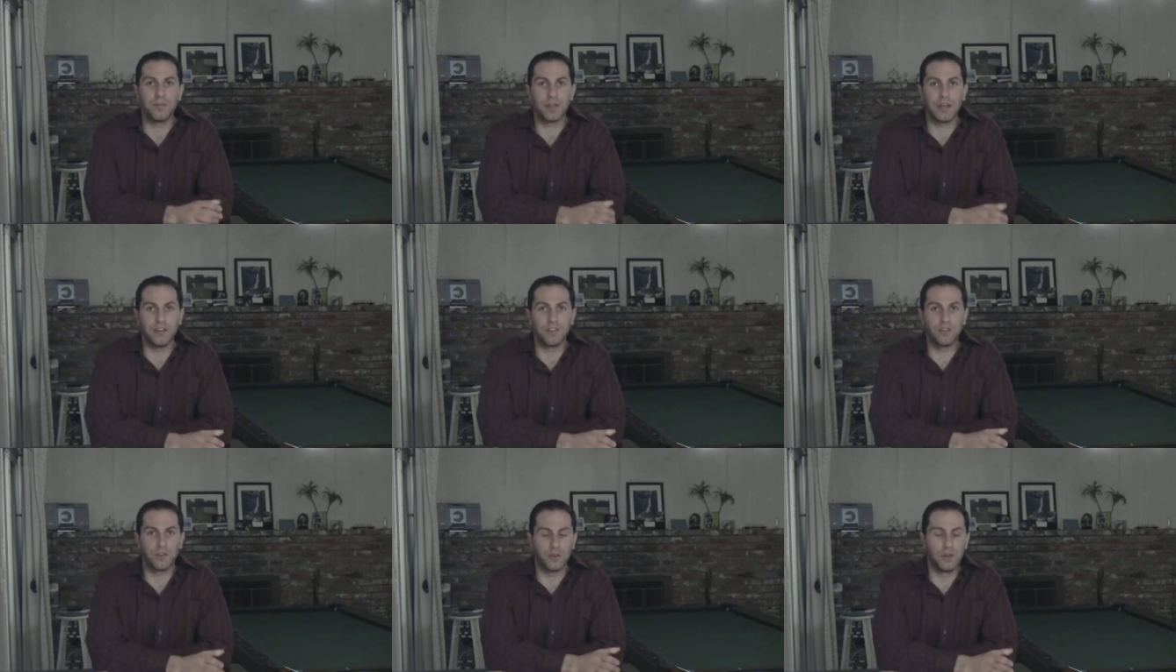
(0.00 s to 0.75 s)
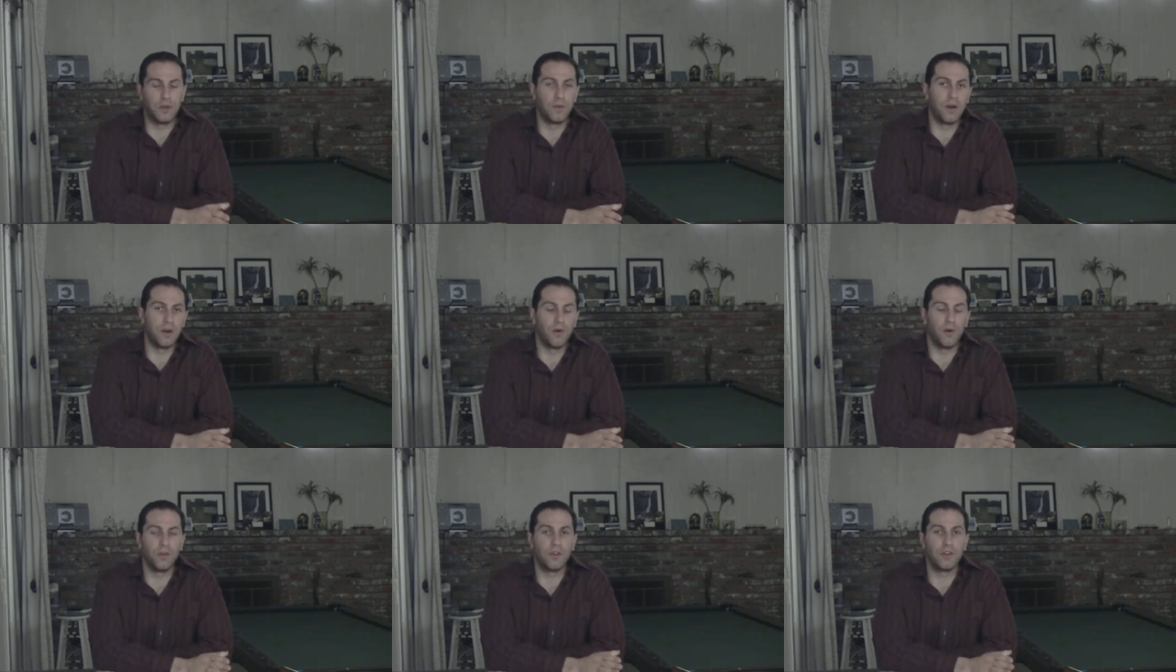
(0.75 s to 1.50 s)
because you're going to want to
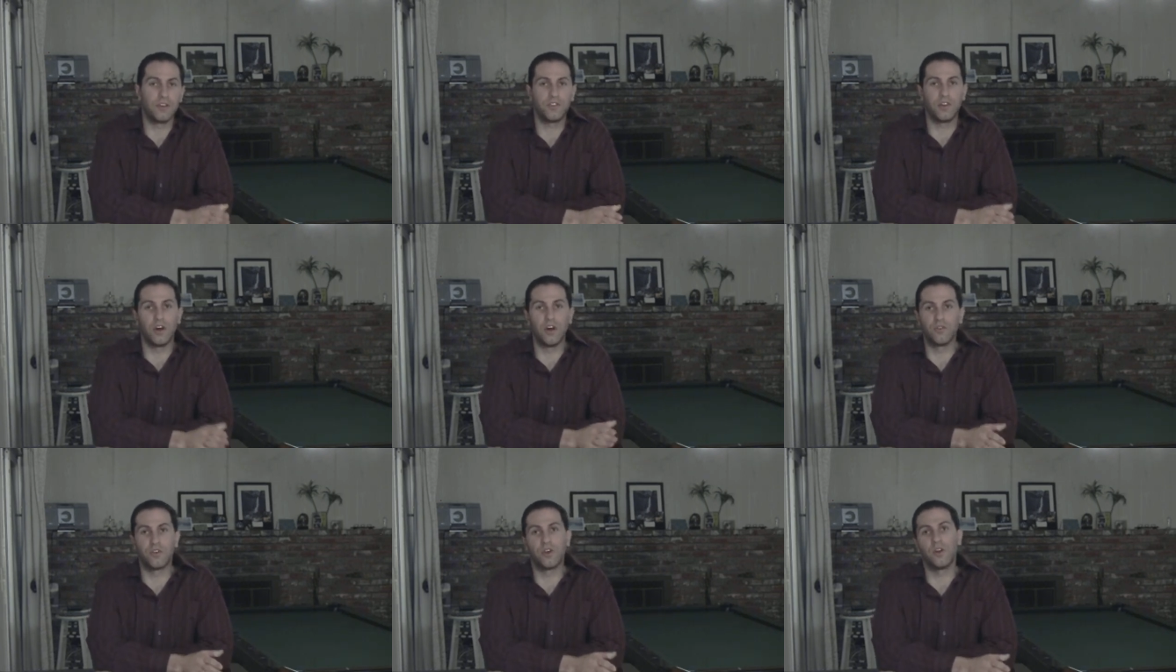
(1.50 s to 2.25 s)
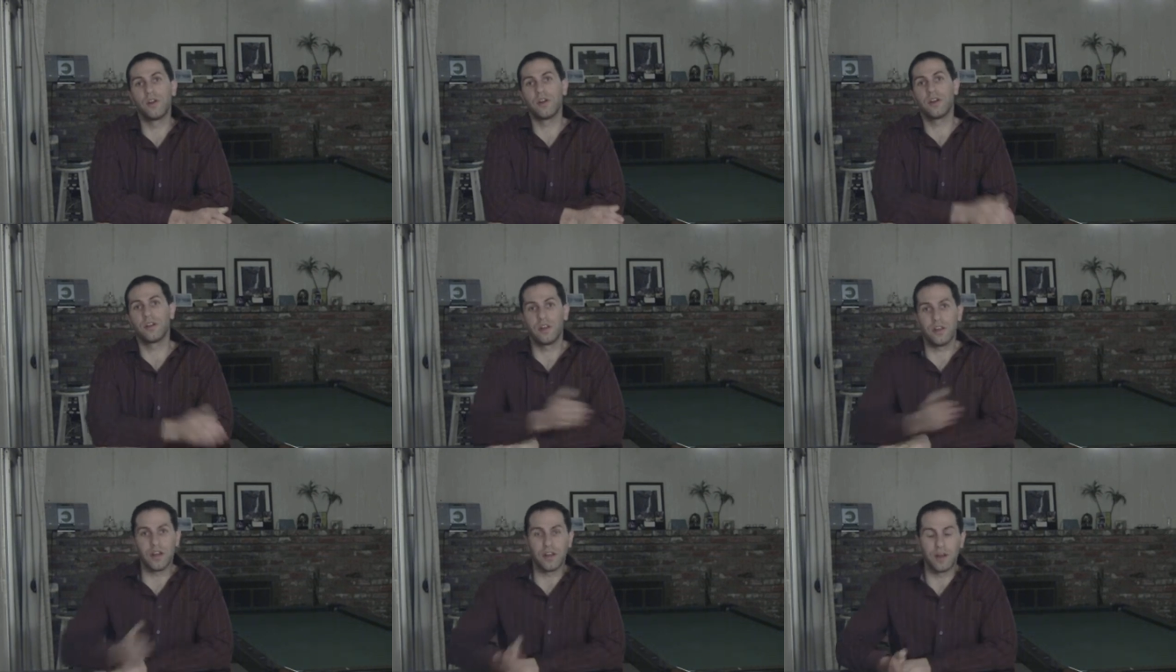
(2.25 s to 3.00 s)
hold this over
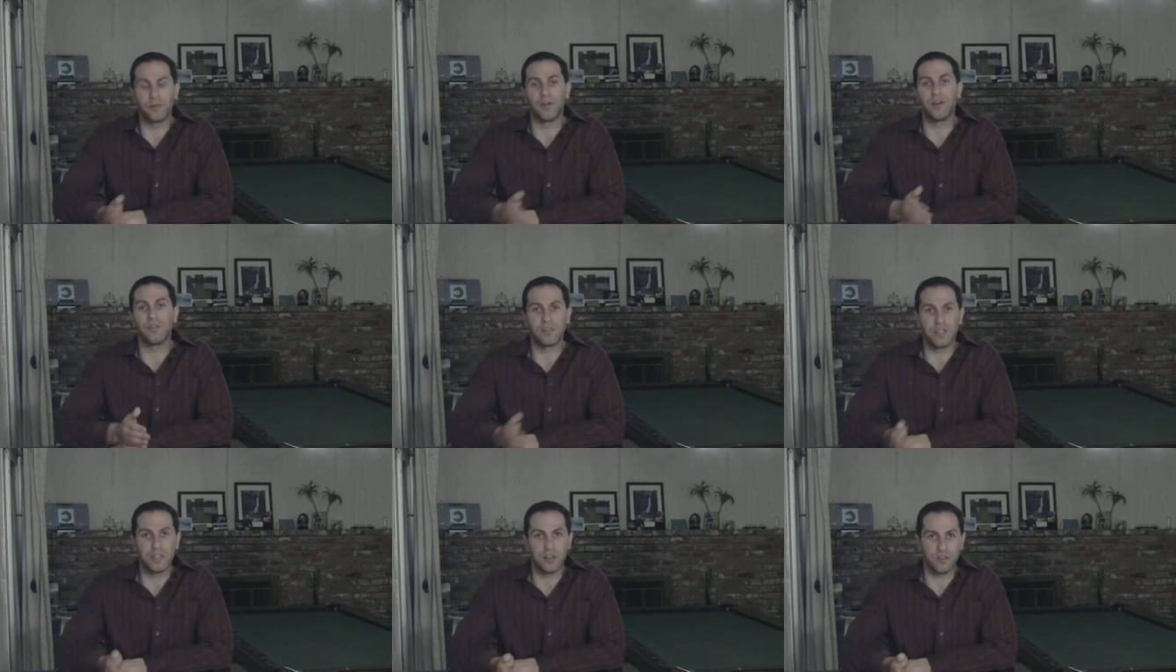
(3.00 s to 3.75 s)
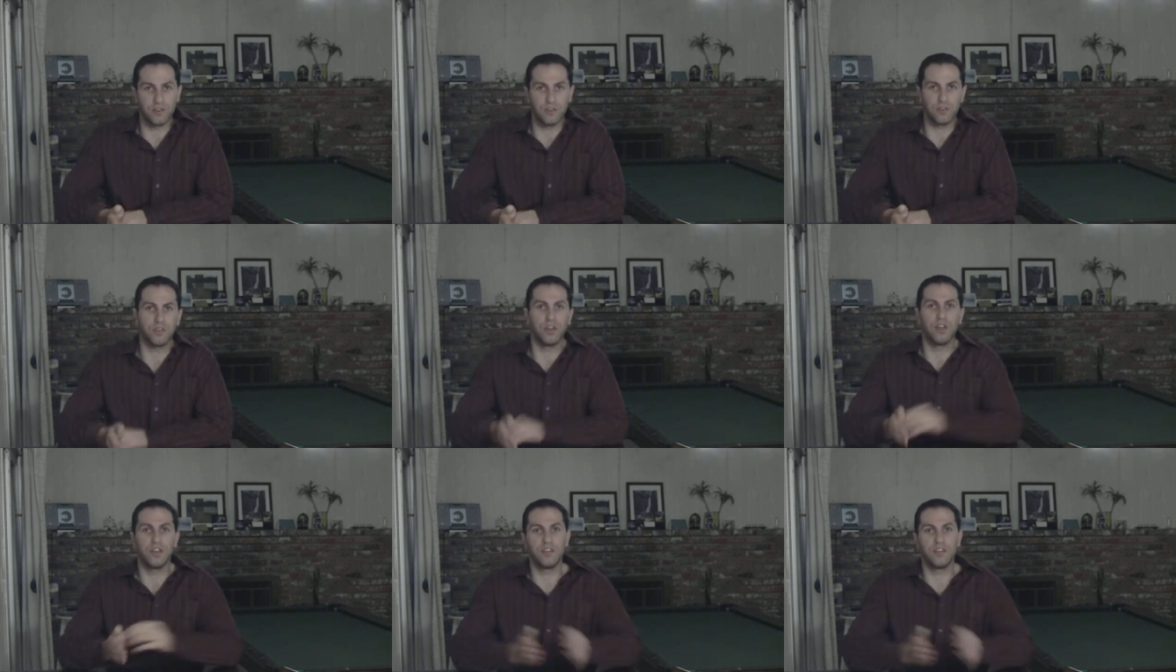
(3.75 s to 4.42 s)
a number of years.